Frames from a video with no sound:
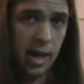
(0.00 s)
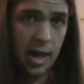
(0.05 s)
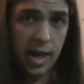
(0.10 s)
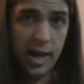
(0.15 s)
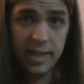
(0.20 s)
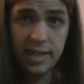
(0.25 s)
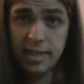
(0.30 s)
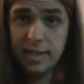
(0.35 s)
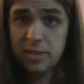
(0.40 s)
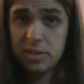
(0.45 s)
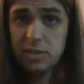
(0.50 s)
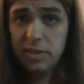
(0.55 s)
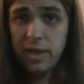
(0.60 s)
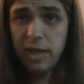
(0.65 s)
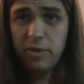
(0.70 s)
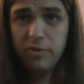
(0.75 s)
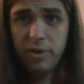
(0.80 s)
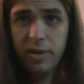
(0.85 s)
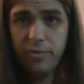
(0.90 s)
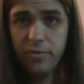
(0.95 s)
I gotta start
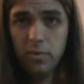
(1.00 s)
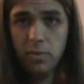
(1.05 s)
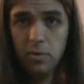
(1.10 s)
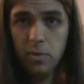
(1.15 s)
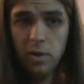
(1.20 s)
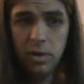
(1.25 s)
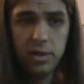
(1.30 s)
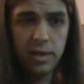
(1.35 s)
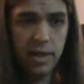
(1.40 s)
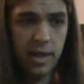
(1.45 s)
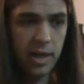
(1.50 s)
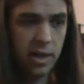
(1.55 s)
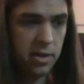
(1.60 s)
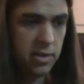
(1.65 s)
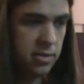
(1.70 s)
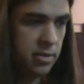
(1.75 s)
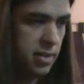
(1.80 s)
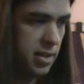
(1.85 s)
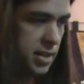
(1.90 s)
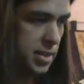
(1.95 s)
getting ready for work
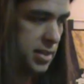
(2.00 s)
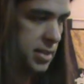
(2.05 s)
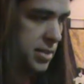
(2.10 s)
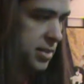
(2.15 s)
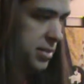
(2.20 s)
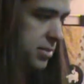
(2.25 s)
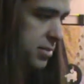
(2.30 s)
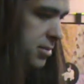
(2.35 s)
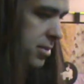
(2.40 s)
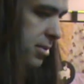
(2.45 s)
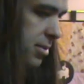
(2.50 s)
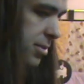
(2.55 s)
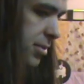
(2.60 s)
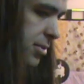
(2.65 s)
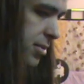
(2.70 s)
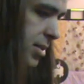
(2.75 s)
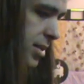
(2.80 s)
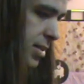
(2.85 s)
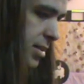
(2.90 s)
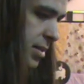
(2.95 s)
now. It's,
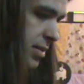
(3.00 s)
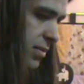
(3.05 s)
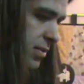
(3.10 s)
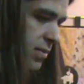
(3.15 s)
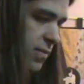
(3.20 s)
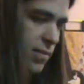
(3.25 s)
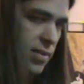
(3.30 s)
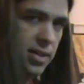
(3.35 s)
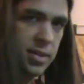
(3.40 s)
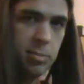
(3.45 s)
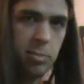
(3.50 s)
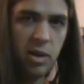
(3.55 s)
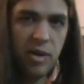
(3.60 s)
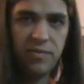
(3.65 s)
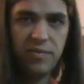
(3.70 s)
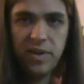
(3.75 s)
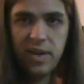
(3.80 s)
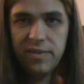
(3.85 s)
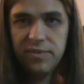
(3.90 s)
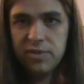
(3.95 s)
what is it? It's about
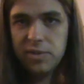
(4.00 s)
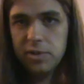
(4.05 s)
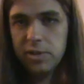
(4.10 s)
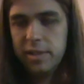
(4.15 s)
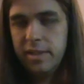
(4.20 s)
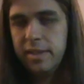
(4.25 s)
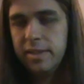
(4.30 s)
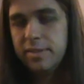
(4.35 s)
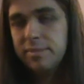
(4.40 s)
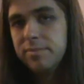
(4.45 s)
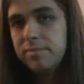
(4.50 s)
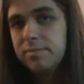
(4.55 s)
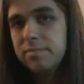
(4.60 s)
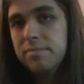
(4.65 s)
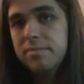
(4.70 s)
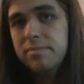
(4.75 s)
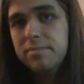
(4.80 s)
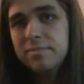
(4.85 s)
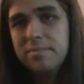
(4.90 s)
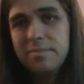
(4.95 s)
5:30.
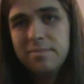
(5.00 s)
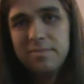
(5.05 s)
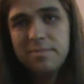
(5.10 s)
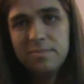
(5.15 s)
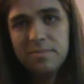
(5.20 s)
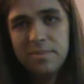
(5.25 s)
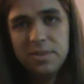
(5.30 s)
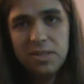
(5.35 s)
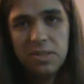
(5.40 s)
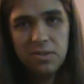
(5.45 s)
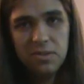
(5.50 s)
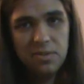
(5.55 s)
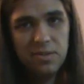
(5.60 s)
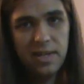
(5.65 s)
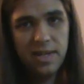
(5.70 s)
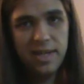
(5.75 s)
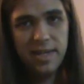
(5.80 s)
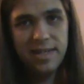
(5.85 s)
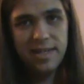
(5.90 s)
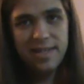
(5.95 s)

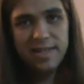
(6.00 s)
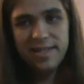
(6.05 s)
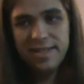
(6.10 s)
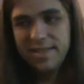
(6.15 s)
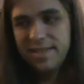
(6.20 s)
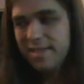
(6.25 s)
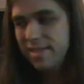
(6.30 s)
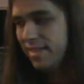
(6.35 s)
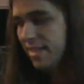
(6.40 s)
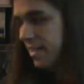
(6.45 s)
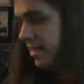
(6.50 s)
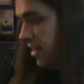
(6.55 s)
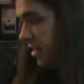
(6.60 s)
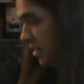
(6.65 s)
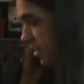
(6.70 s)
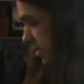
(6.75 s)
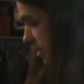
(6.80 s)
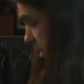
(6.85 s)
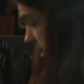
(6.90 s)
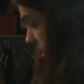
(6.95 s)
So,
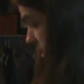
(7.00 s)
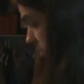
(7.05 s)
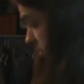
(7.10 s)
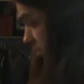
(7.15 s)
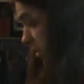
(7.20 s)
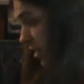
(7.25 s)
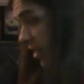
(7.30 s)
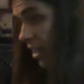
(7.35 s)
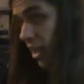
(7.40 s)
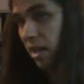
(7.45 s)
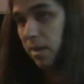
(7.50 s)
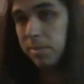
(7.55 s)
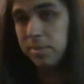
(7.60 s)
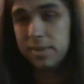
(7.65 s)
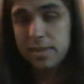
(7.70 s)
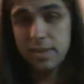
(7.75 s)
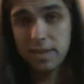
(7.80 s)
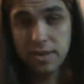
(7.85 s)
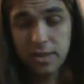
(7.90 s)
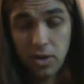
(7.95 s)
Thanks for the
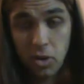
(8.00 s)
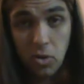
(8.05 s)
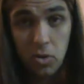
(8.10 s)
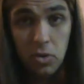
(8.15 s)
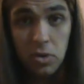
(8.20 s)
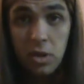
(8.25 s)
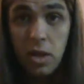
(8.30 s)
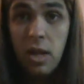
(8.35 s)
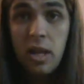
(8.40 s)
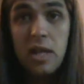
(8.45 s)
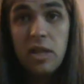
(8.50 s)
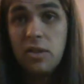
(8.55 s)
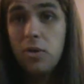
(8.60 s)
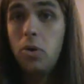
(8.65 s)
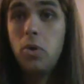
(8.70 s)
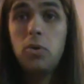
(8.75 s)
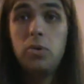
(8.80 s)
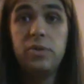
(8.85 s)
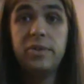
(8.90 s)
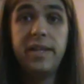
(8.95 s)
games. The
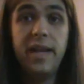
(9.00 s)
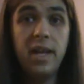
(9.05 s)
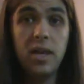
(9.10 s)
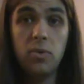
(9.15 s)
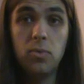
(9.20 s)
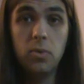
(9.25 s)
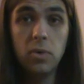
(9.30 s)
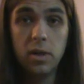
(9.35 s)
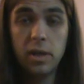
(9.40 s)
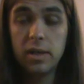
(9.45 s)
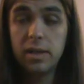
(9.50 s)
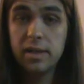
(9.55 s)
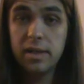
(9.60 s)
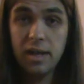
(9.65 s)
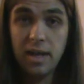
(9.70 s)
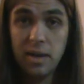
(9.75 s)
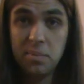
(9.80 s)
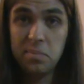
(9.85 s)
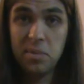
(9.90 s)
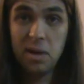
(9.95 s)
whole day at work,
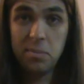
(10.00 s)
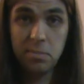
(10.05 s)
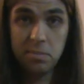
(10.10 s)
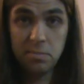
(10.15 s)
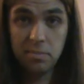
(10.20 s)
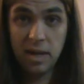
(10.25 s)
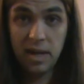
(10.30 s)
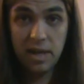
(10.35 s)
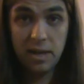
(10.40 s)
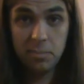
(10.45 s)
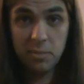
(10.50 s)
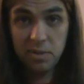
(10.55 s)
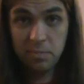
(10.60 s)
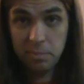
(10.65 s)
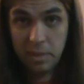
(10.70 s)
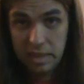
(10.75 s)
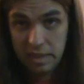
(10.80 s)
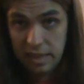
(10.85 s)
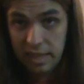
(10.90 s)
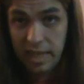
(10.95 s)

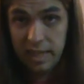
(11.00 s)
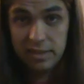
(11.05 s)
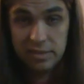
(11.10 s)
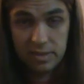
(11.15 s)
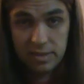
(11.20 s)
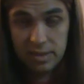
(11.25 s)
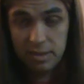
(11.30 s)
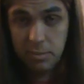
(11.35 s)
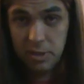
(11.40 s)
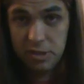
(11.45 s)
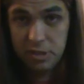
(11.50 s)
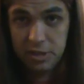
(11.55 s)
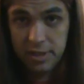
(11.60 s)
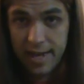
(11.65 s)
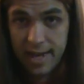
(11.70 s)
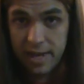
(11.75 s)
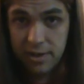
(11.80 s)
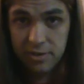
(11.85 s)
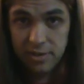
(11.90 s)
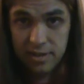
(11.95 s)
my legs are gonna be
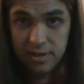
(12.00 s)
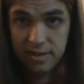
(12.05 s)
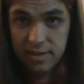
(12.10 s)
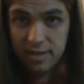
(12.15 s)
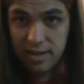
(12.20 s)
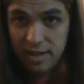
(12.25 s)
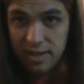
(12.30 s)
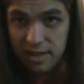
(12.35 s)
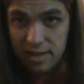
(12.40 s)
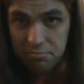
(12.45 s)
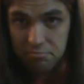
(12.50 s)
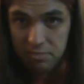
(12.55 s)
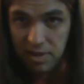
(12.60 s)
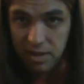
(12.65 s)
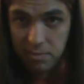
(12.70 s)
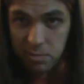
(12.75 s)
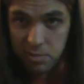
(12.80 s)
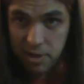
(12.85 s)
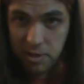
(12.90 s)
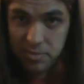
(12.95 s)
chattering.
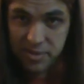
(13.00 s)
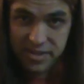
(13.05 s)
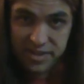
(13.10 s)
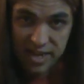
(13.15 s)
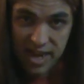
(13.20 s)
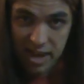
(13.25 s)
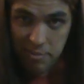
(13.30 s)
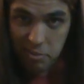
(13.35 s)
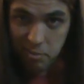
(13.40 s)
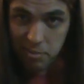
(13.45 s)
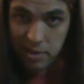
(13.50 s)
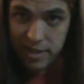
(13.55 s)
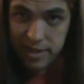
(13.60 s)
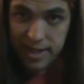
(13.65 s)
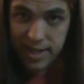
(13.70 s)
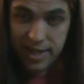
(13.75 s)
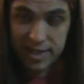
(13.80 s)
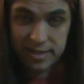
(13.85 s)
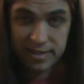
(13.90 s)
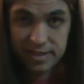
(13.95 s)
I'll be tapping my
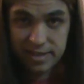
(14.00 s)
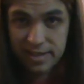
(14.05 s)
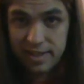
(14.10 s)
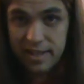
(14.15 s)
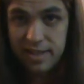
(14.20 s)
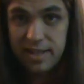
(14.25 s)
desk,